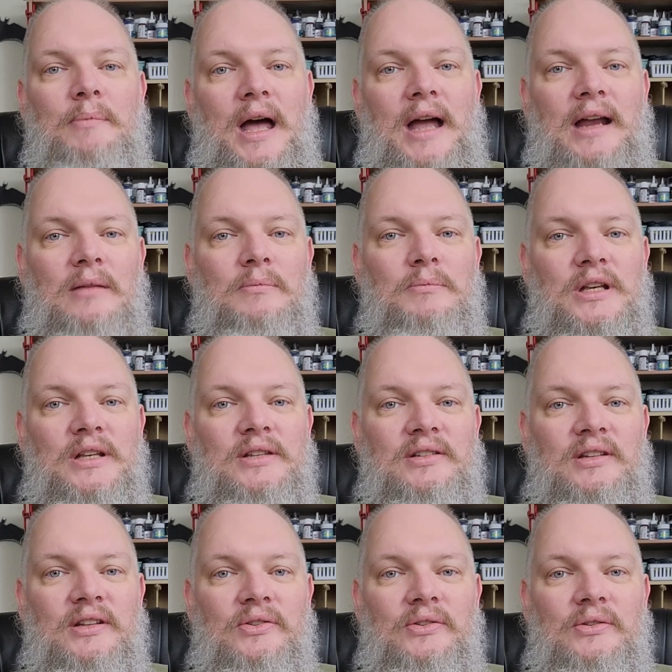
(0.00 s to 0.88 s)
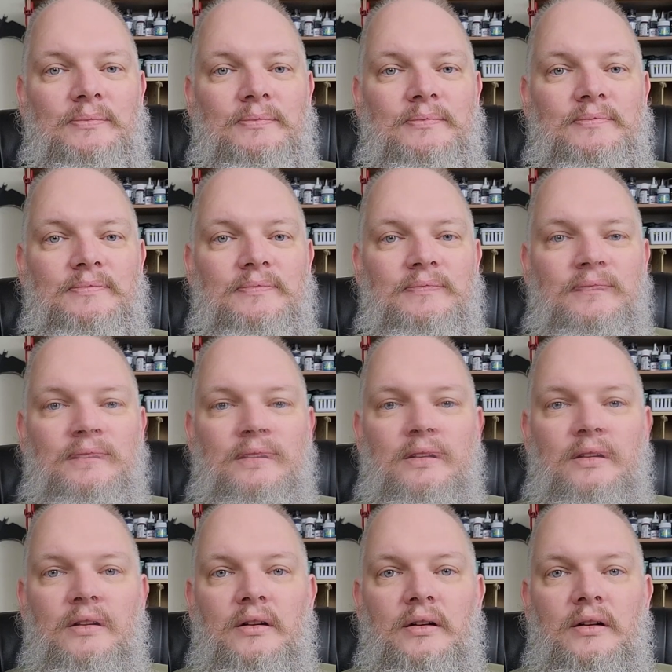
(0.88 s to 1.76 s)
back in business.
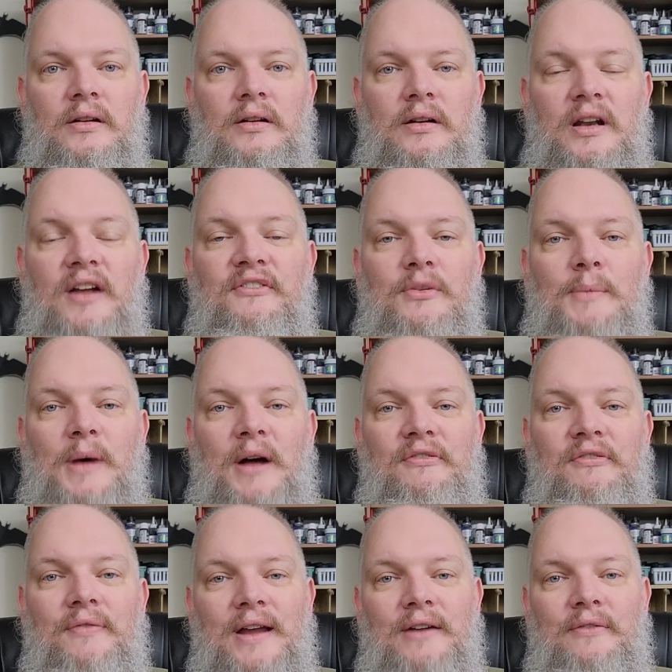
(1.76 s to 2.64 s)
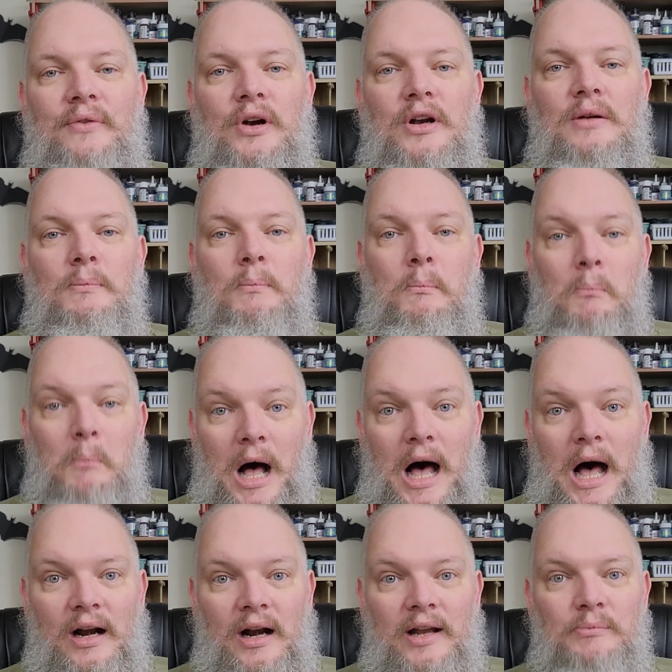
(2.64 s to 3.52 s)
Now for my favorite
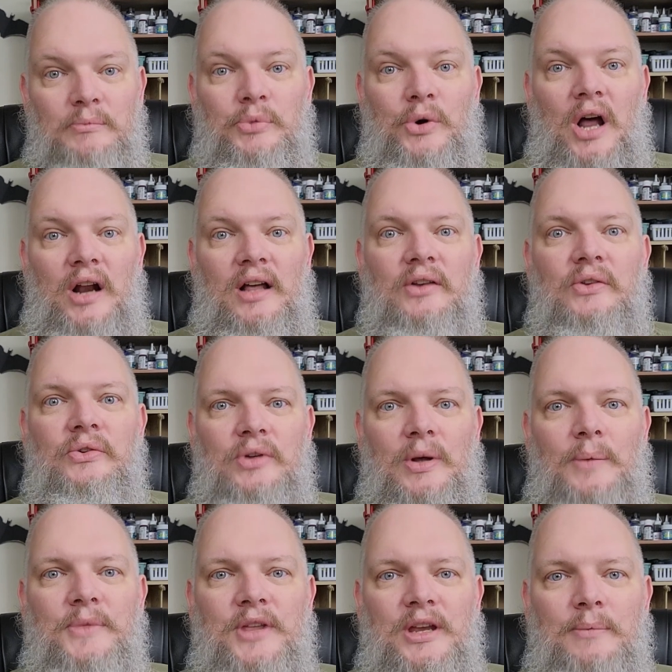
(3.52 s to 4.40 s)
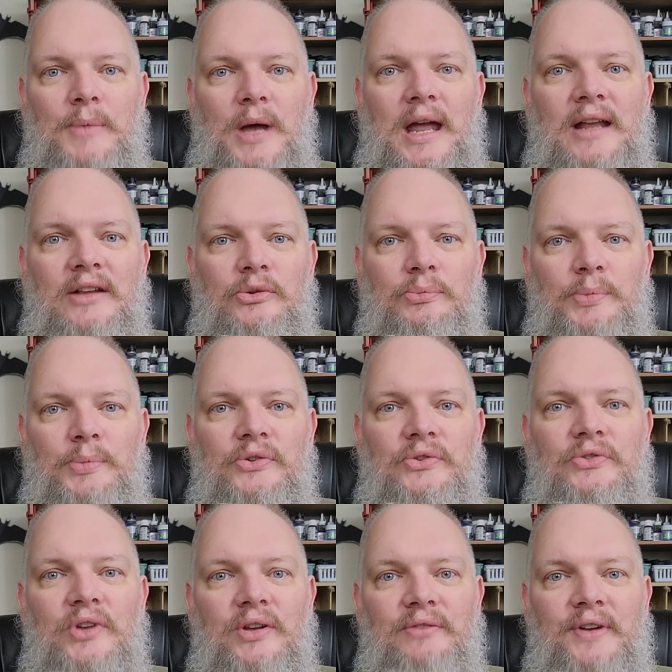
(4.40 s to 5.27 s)
modeling products, something made
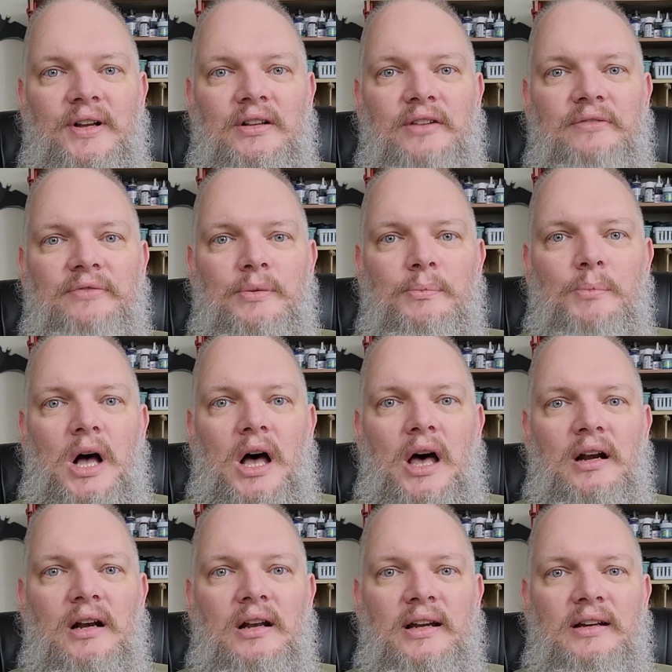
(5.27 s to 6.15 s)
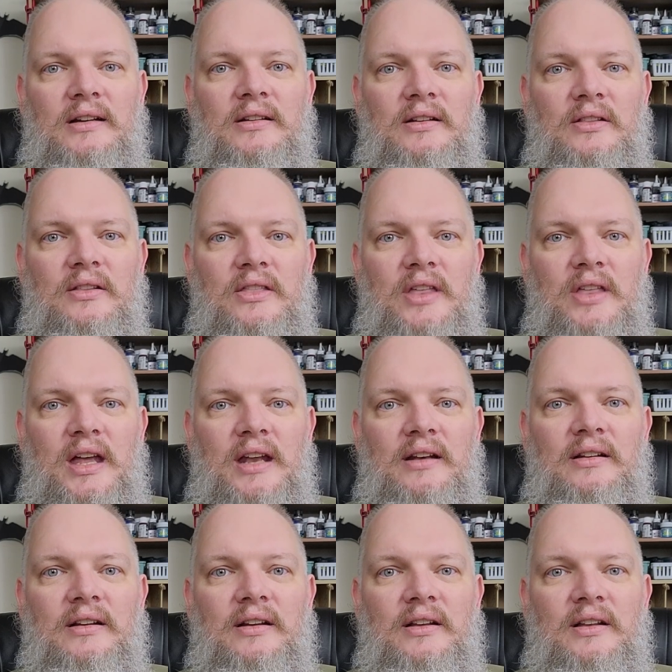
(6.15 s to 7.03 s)
specifically for modeling
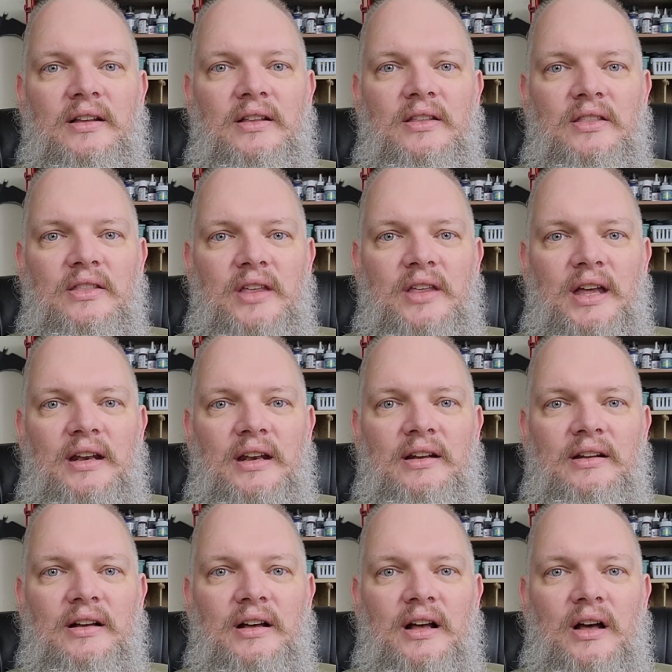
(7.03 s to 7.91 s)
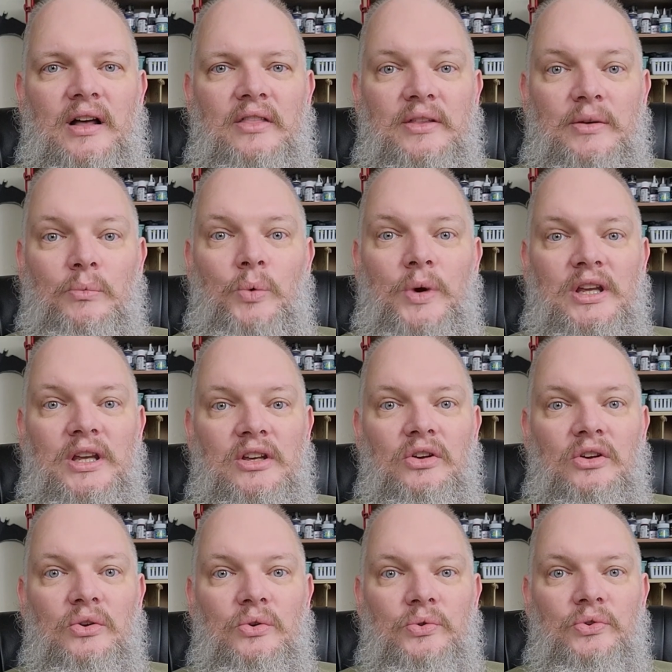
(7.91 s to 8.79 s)
that, that, uh, that we
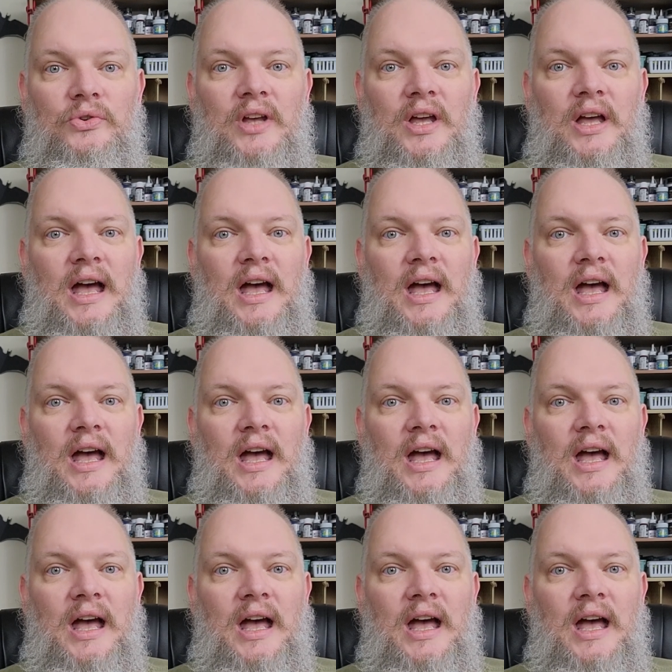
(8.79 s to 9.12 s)
use.